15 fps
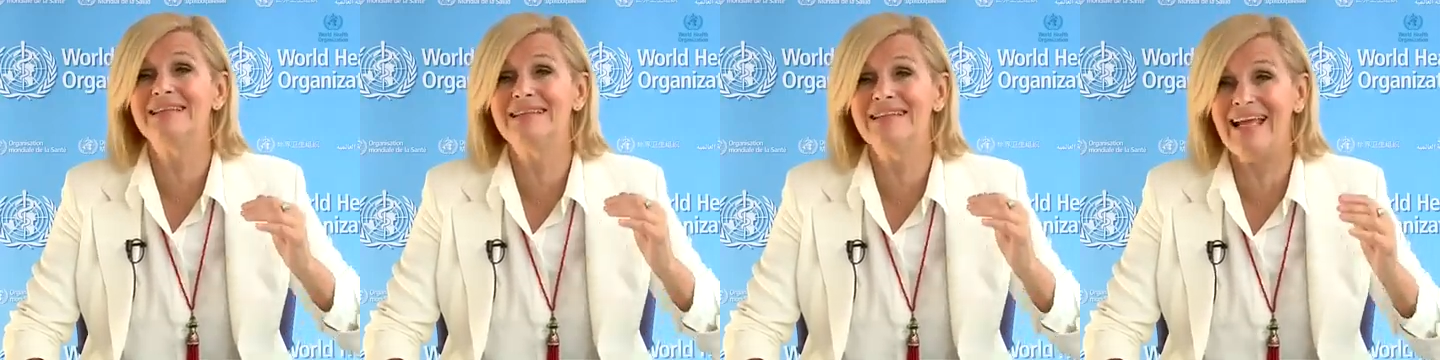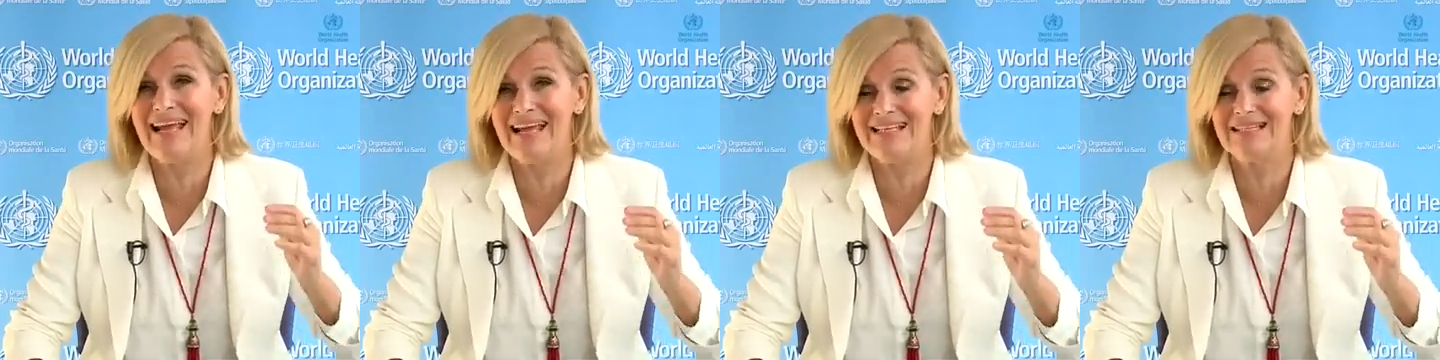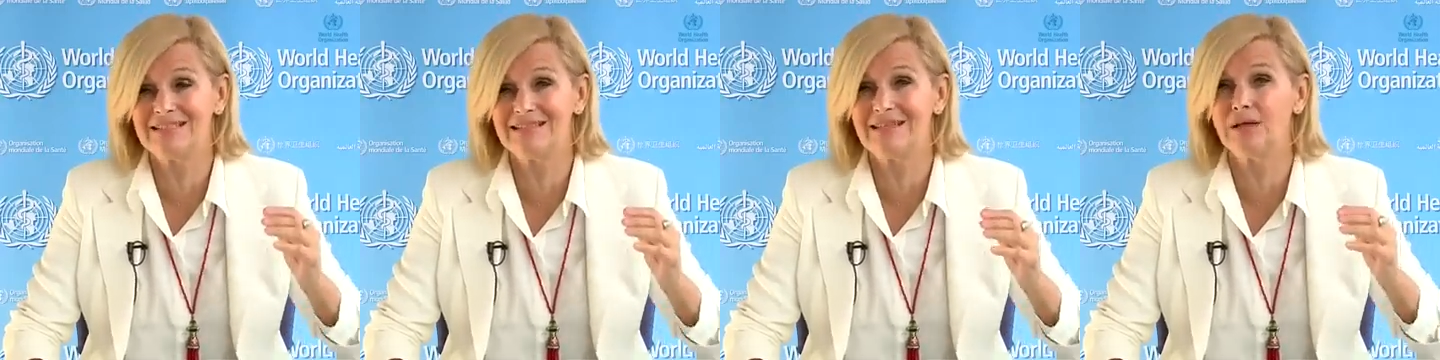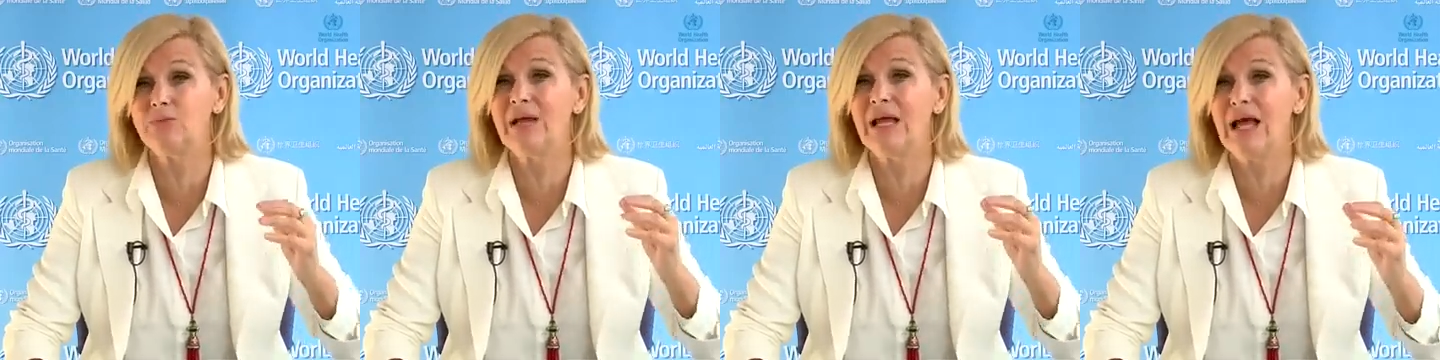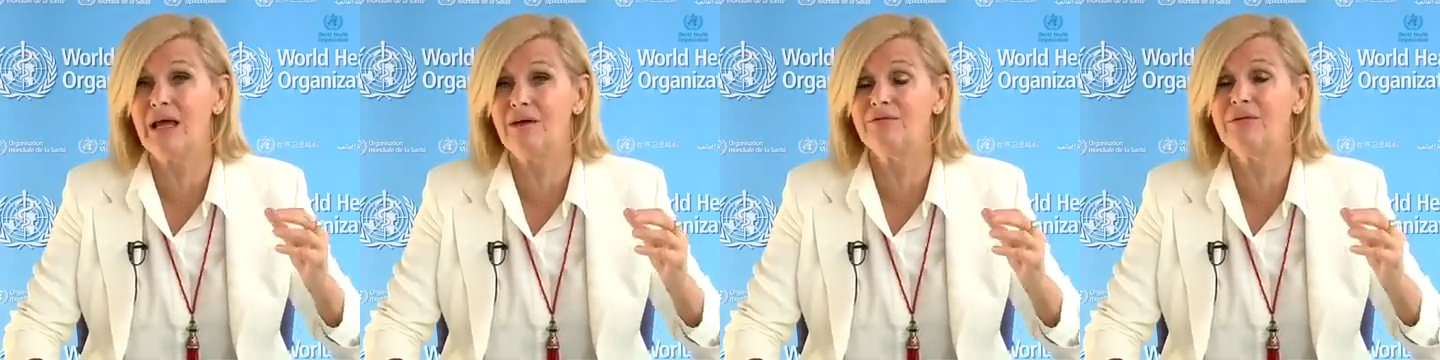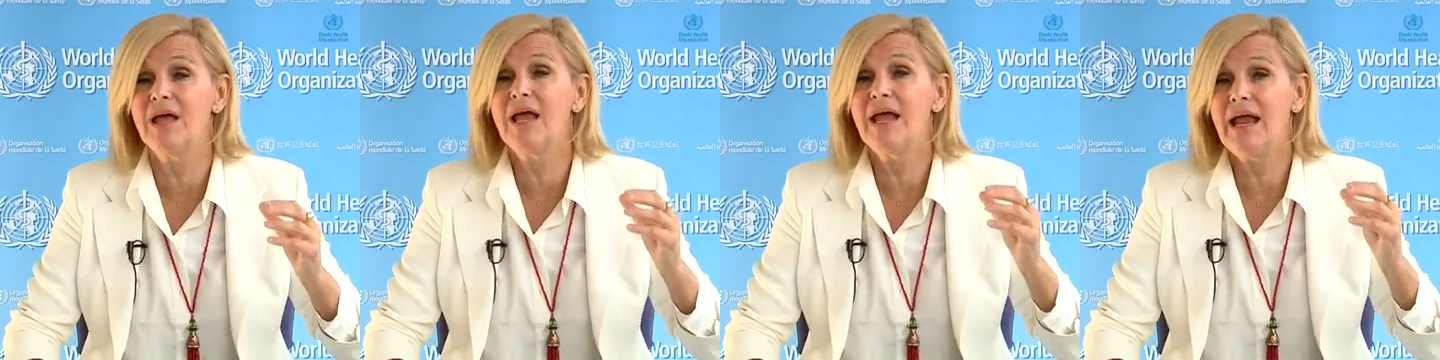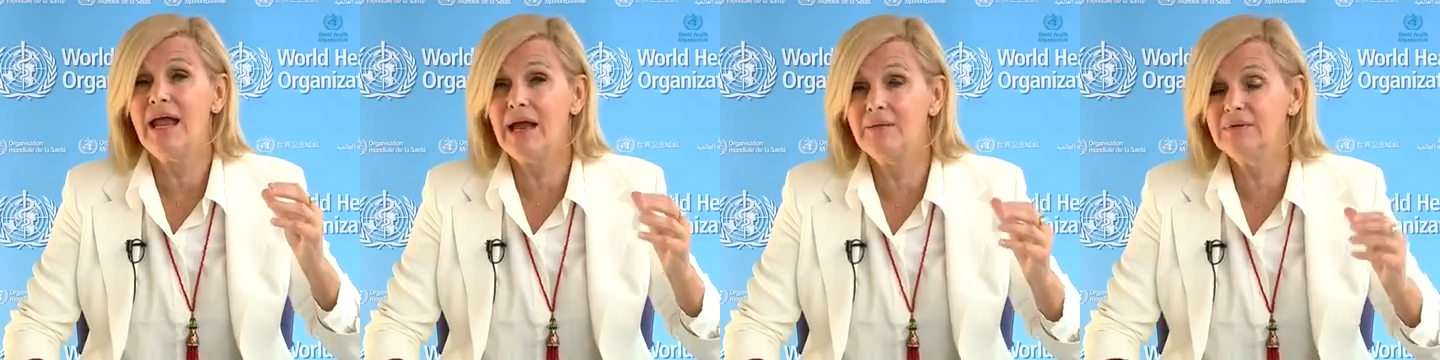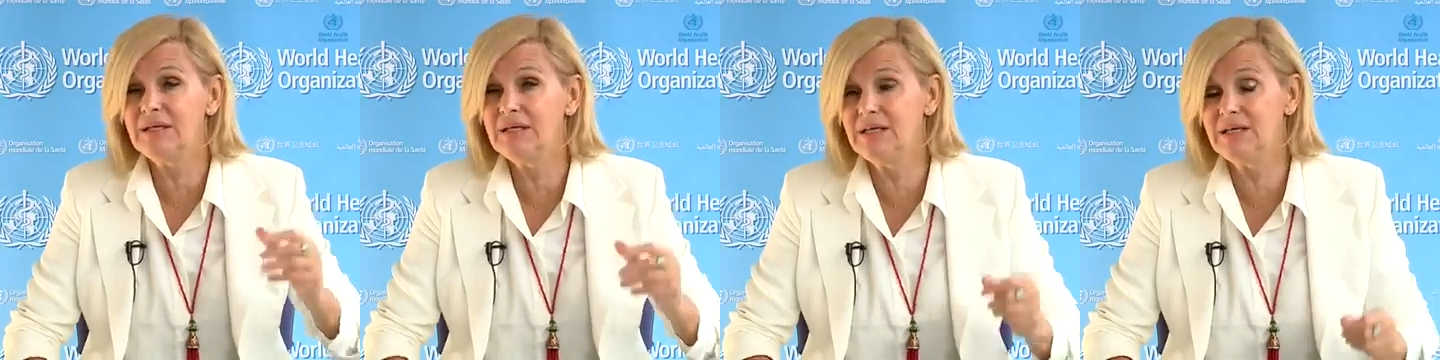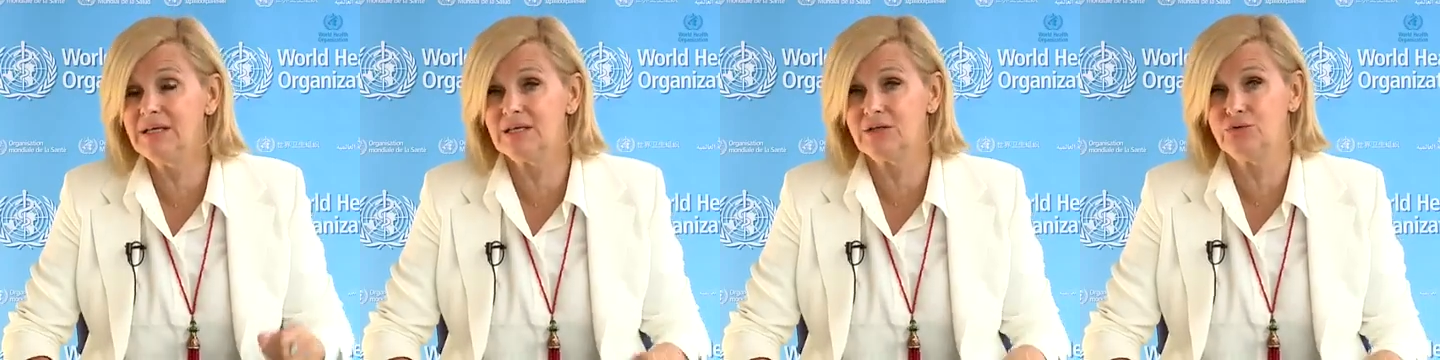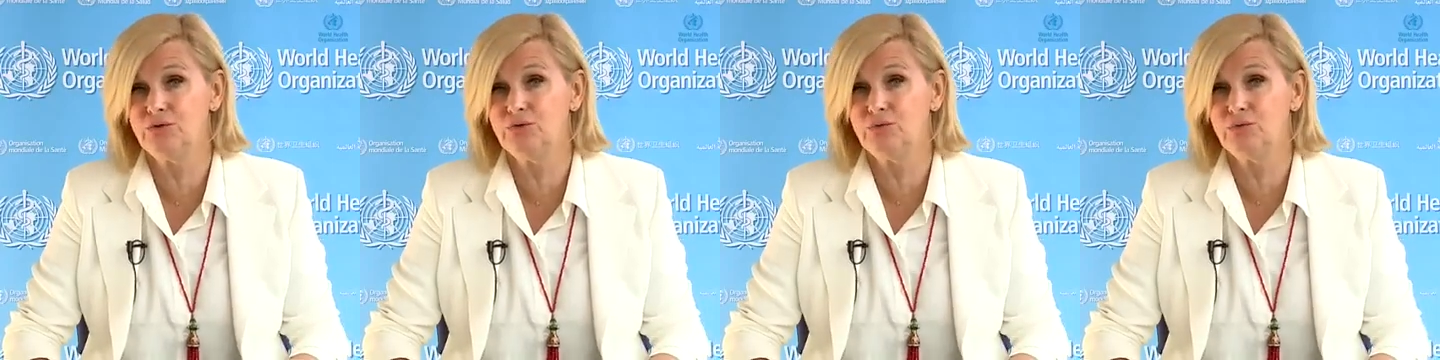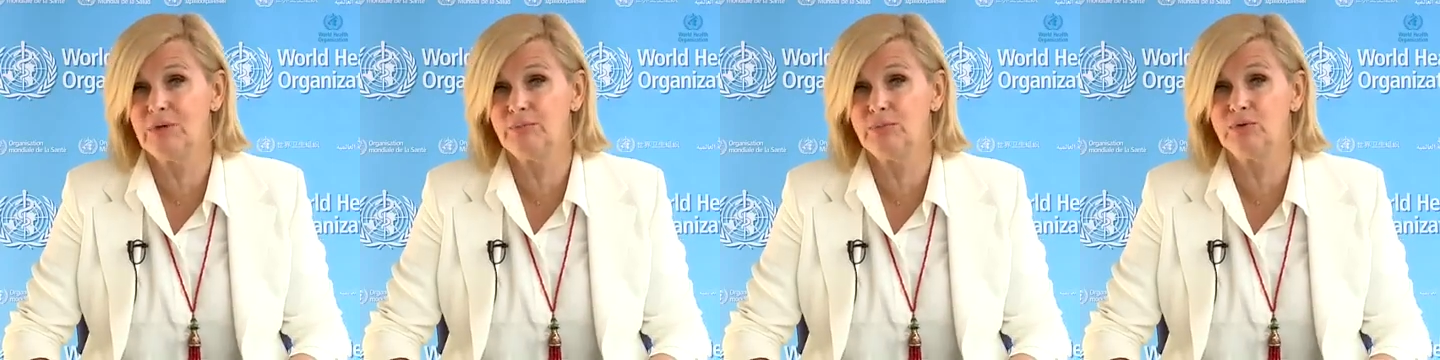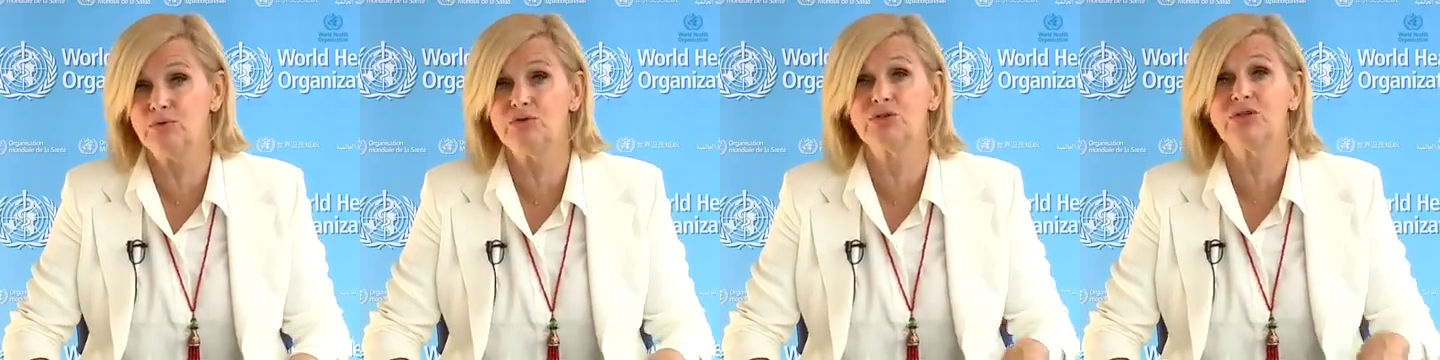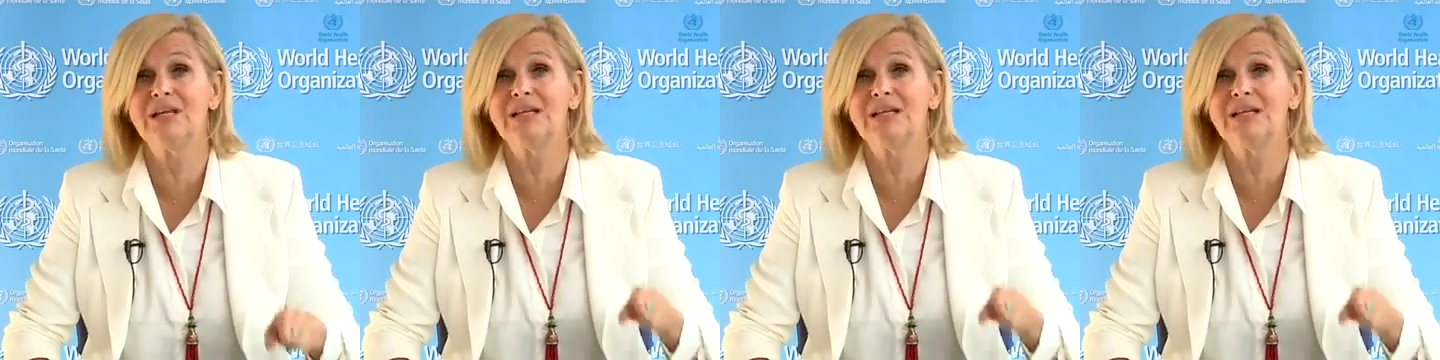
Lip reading: deaths that we have every year due to air pollution.